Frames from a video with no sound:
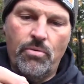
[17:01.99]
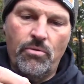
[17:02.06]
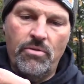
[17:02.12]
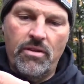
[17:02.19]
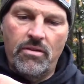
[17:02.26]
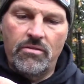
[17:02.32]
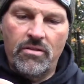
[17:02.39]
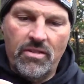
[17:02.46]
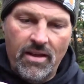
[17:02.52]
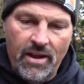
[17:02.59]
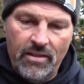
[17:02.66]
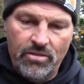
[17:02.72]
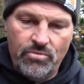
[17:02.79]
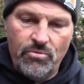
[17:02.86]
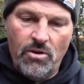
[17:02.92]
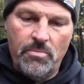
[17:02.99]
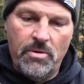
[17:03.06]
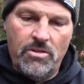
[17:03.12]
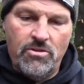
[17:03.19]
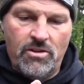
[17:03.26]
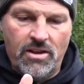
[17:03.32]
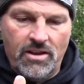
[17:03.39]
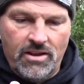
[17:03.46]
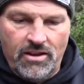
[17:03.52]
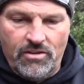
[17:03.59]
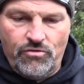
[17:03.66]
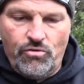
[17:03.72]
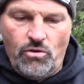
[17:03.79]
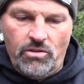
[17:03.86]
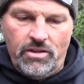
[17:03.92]
pull the other line through it, but you can
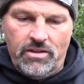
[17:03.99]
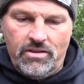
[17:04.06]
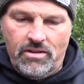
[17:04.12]
control it.